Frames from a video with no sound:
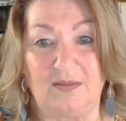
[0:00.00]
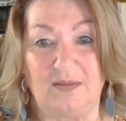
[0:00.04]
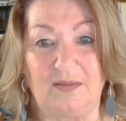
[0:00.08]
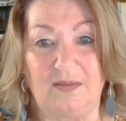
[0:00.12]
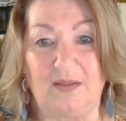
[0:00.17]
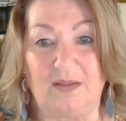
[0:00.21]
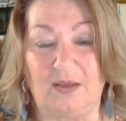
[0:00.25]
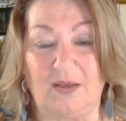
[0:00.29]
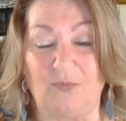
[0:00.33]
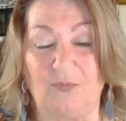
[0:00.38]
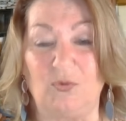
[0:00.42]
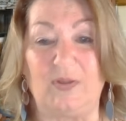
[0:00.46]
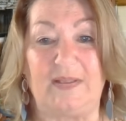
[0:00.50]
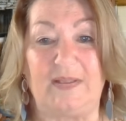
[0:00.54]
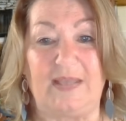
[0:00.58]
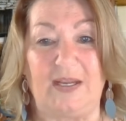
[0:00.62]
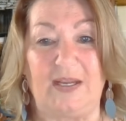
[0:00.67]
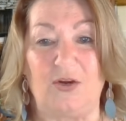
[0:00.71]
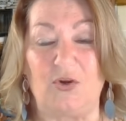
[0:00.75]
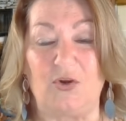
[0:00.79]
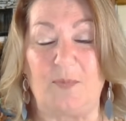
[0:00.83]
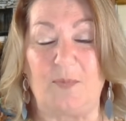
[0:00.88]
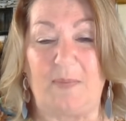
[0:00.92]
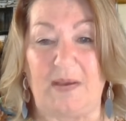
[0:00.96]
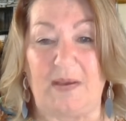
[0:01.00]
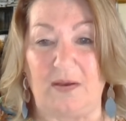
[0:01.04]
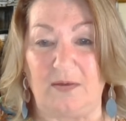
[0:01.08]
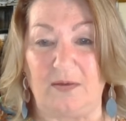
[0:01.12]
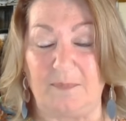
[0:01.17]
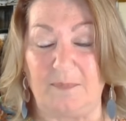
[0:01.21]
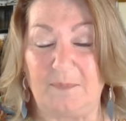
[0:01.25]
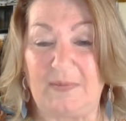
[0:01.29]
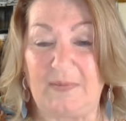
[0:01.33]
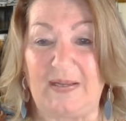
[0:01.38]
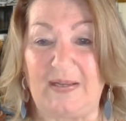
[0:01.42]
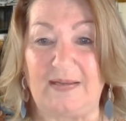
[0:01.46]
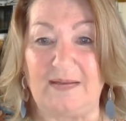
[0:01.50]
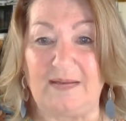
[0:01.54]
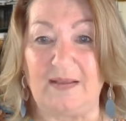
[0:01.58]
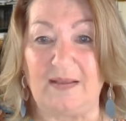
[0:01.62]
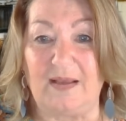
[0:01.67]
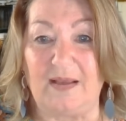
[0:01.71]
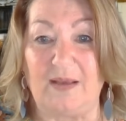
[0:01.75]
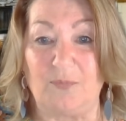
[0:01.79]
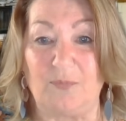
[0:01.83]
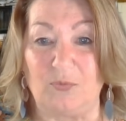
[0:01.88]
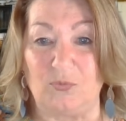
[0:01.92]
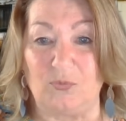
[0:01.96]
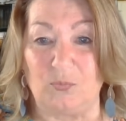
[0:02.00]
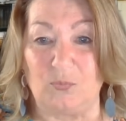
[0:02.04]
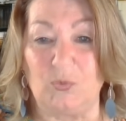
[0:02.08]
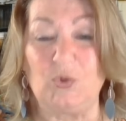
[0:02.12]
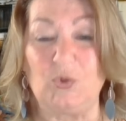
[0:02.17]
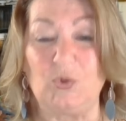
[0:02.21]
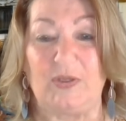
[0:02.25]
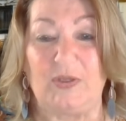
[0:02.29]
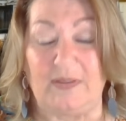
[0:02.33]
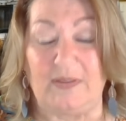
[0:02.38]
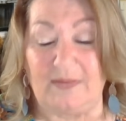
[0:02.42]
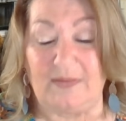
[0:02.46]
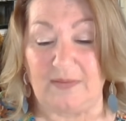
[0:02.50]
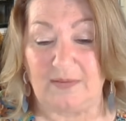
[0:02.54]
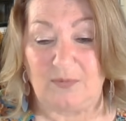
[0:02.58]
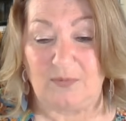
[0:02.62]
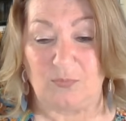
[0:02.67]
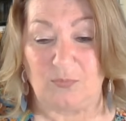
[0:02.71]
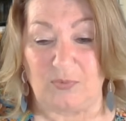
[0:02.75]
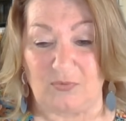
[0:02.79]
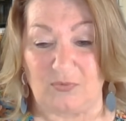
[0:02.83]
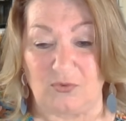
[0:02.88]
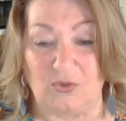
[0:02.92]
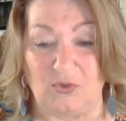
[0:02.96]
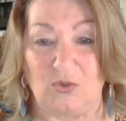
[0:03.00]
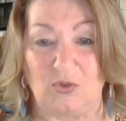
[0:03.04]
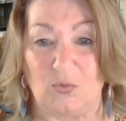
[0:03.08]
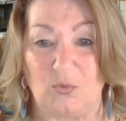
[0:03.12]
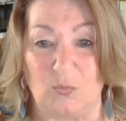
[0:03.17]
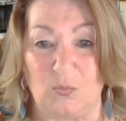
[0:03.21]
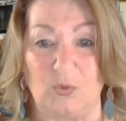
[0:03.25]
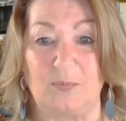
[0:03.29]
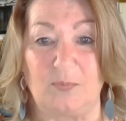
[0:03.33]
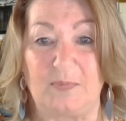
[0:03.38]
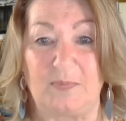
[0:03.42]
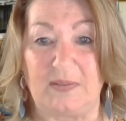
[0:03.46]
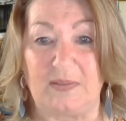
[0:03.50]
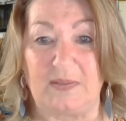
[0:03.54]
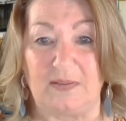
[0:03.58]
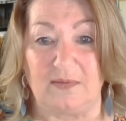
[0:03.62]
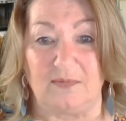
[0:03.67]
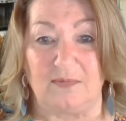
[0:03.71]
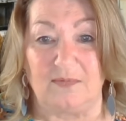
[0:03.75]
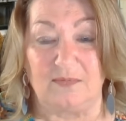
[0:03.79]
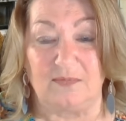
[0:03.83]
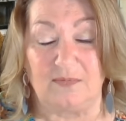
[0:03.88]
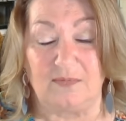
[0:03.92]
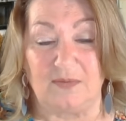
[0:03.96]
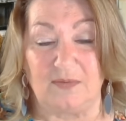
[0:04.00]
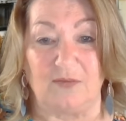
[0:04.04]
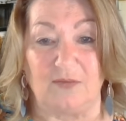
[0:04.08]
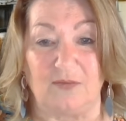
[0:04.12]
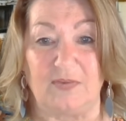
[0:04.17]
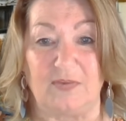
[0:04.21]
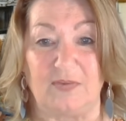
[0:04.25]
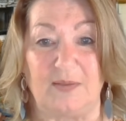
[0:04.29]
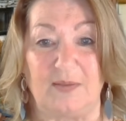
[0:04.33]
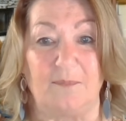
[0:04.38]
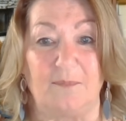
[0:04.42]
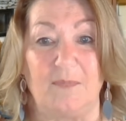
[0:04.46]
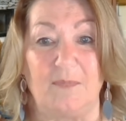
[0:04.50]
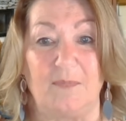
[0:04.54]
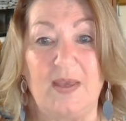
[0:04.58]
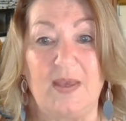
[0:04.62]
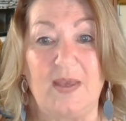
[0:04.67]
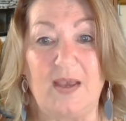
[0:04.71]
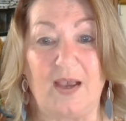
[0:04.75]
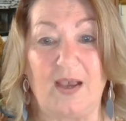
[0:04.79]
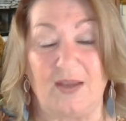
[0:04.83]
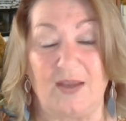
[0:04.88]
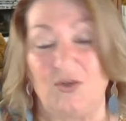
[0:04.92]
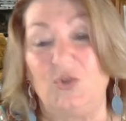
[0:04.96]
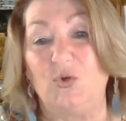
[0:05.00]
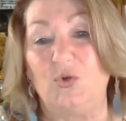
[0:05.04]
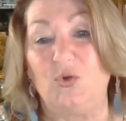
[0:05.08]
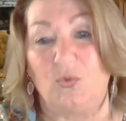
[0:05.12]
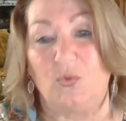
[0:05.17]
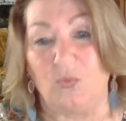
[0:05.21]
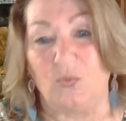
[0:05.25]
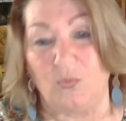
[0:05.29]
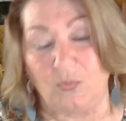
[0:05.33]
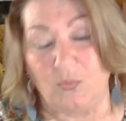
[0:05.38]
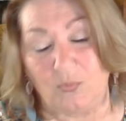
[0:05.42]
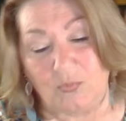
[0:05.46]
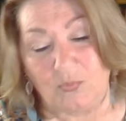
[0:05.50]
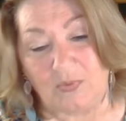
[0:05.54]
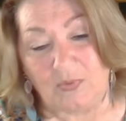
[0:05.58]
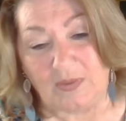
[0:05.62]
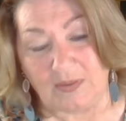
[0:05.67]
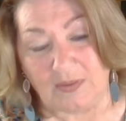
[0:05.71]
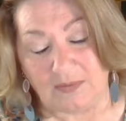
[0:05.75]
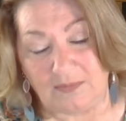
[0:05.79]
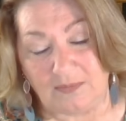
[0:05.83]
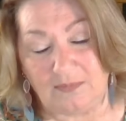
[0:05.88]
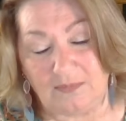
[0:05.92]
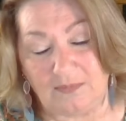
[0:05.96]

I really cared about him, but I was worried that it wasn't going to work because of him. I knew that